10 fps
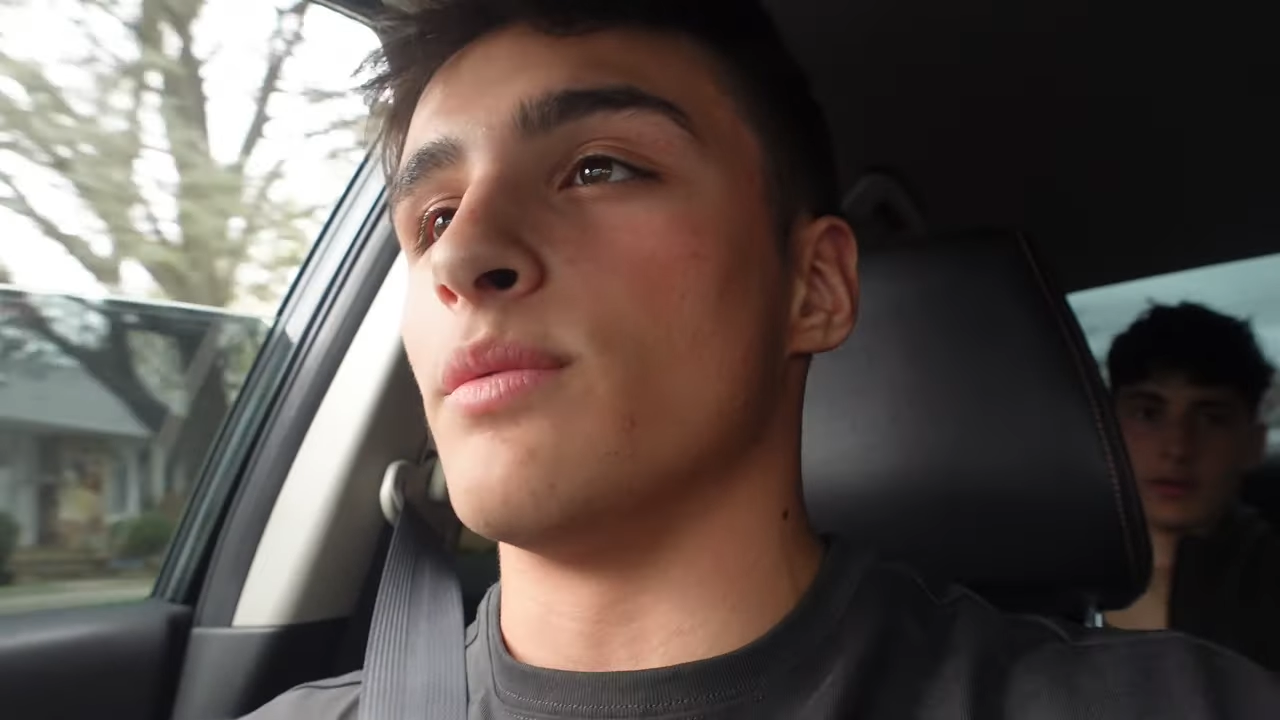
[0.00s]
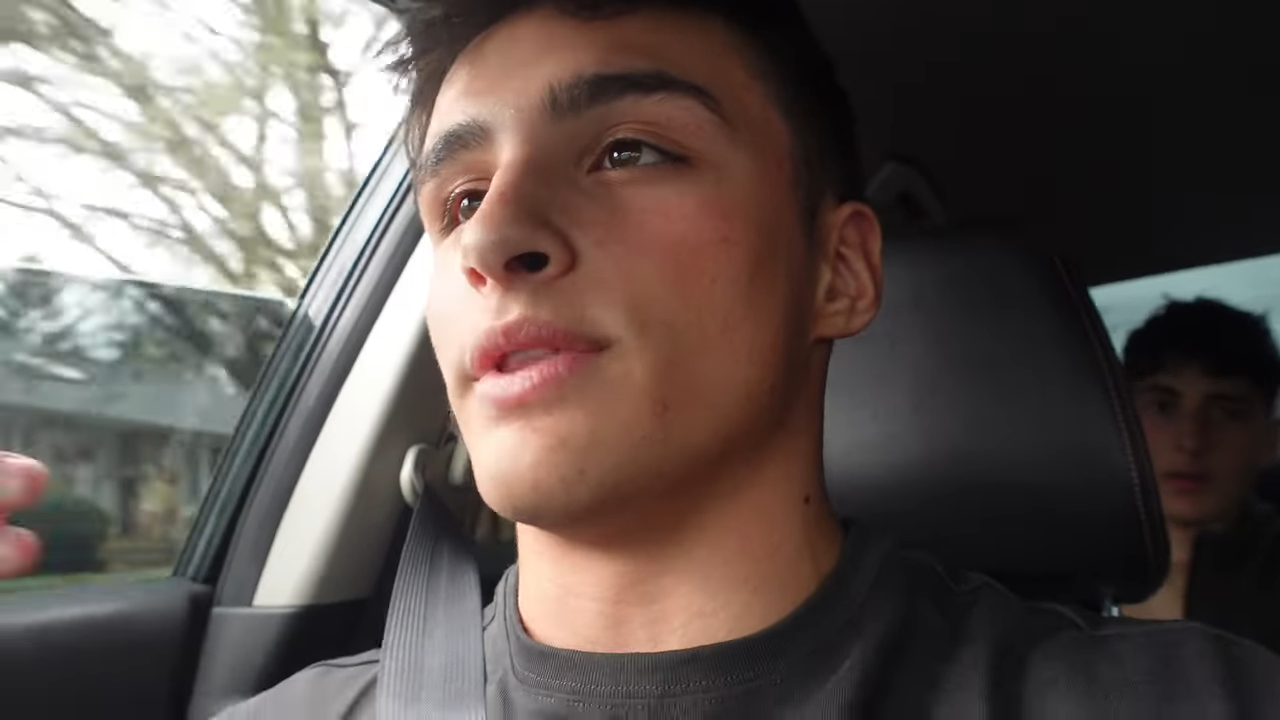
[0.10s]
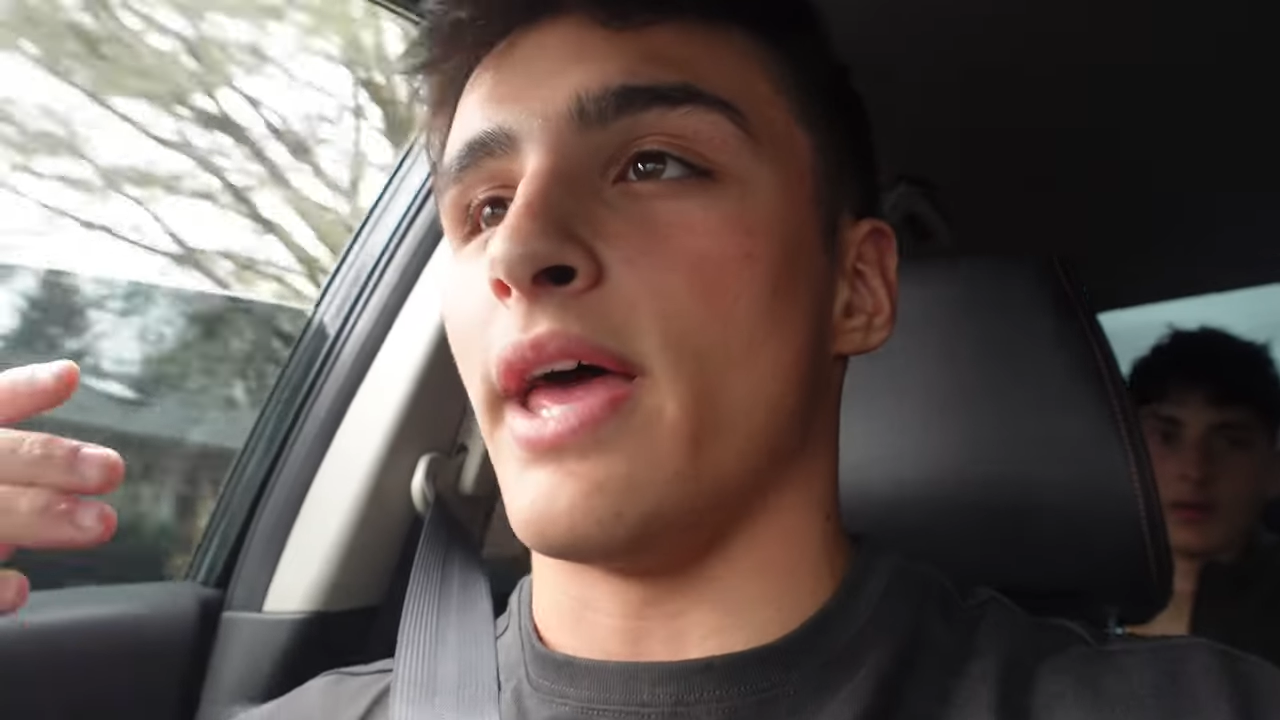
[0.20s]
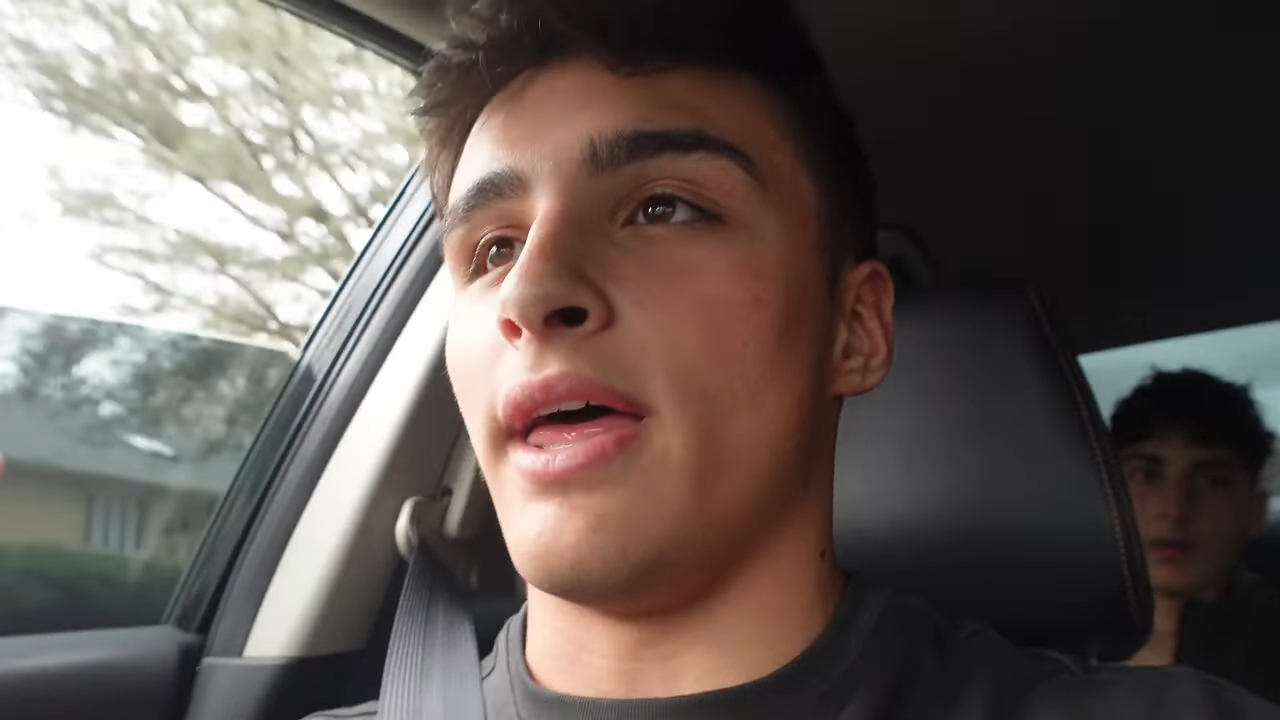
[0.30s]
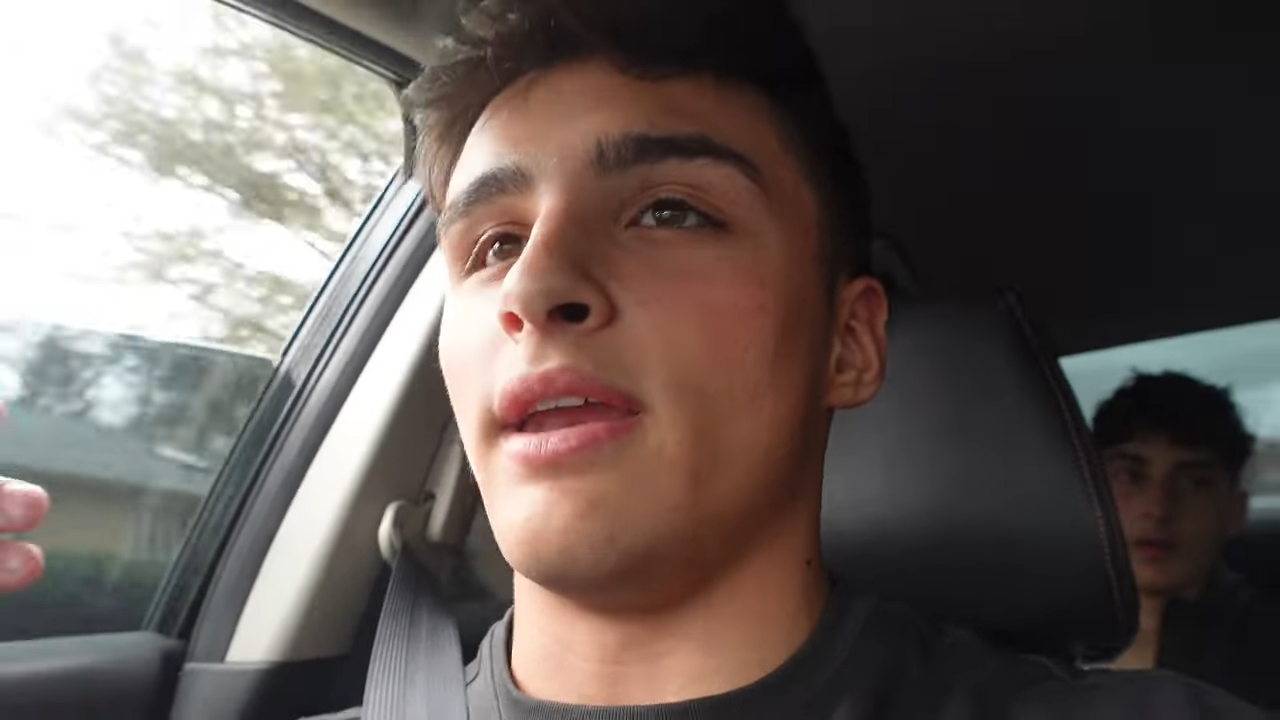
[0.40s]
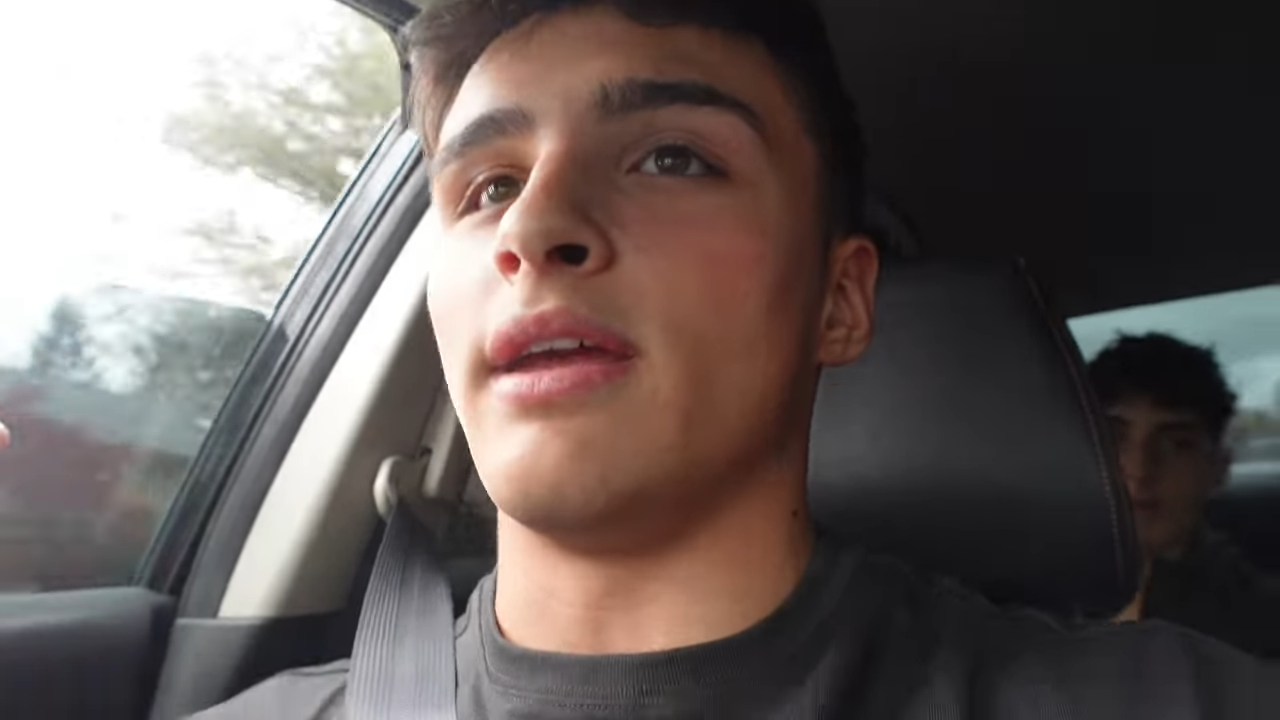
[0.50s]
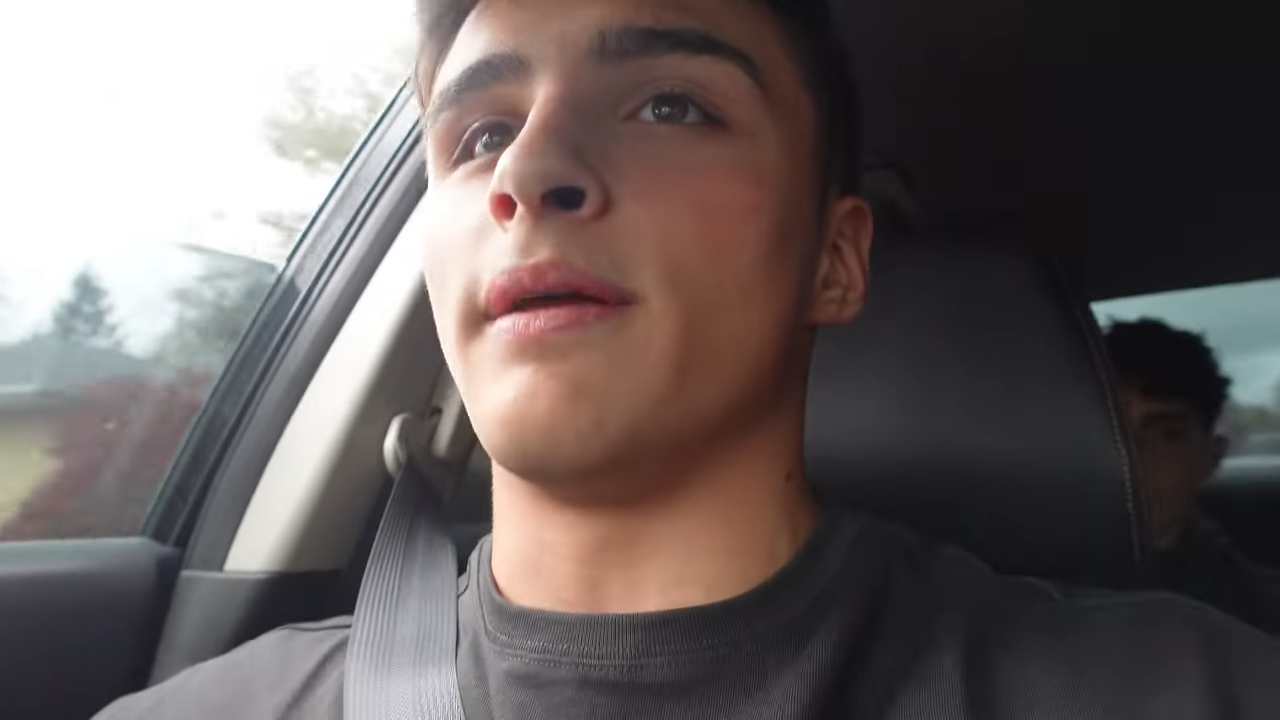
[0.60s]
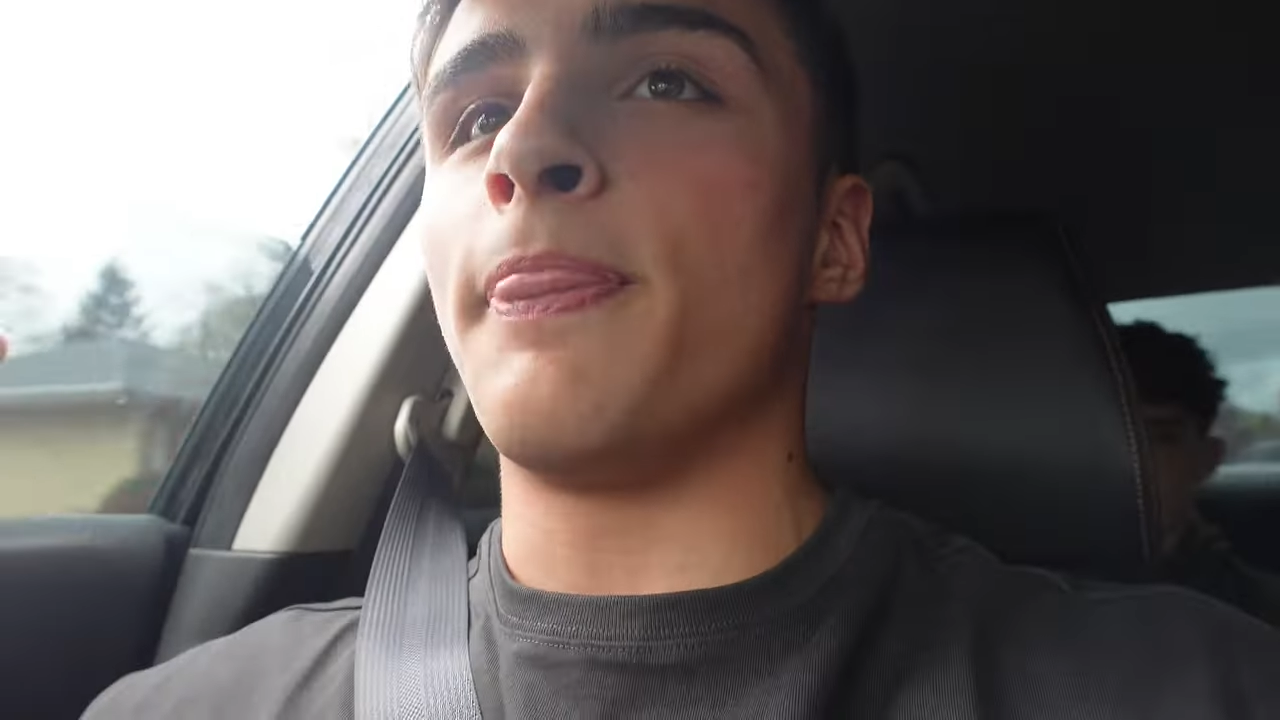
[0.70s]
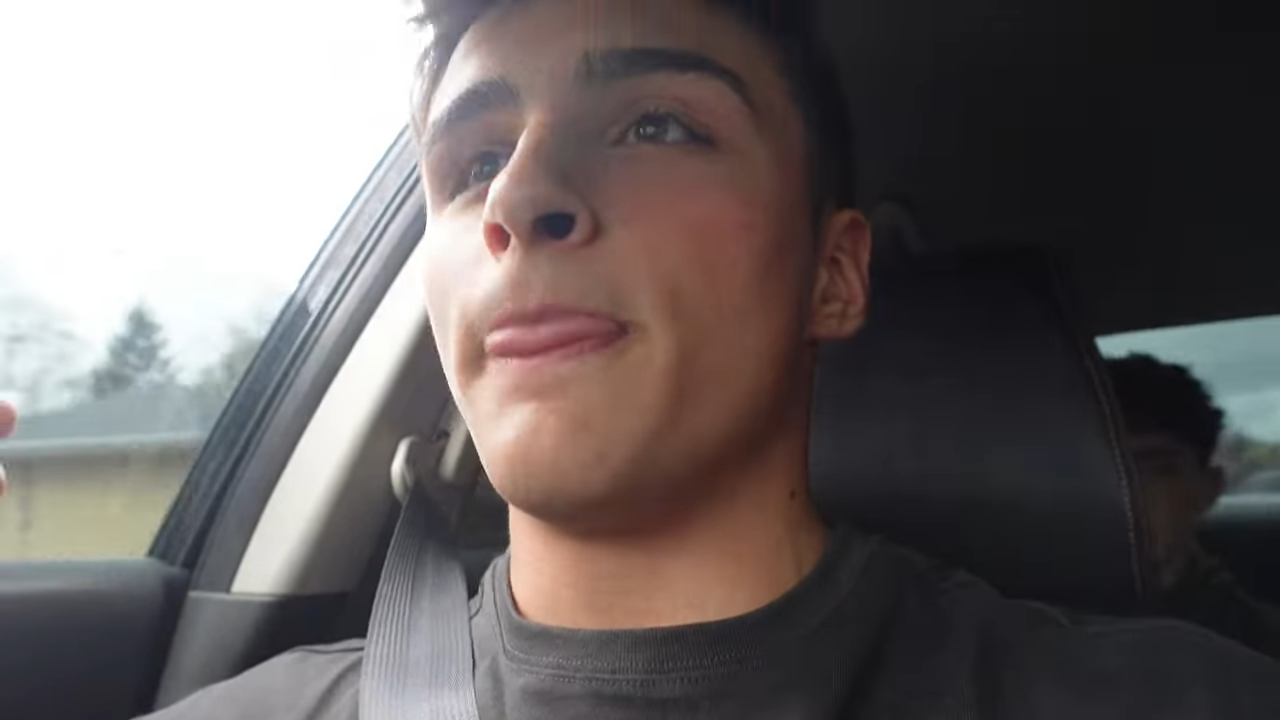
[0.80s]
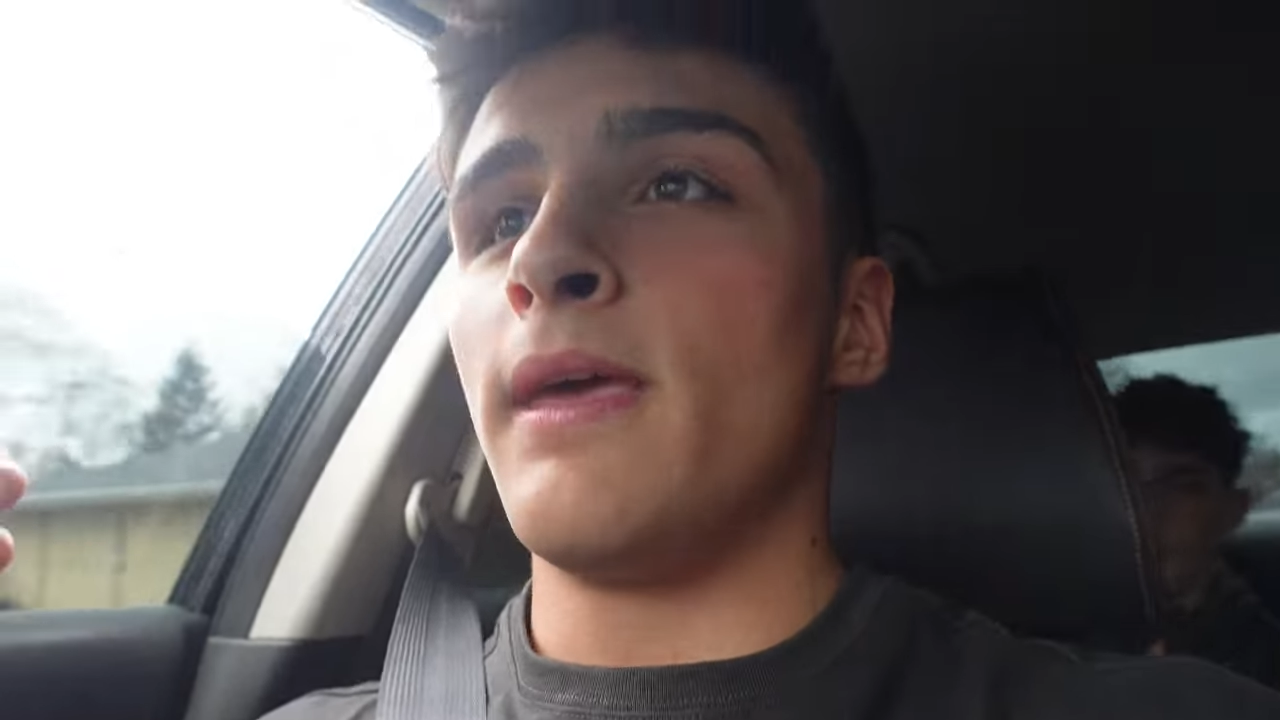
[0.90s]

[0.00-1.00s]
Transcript: with the editing